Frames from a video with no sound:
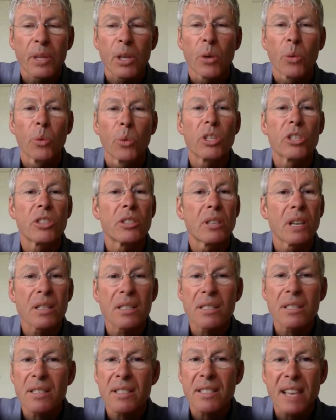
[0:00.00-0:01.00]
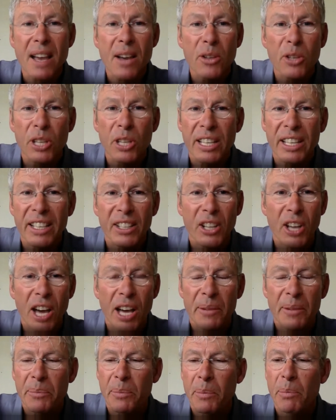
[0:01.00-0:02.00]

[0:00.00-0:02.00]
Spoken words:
which doesn't sound like a lot,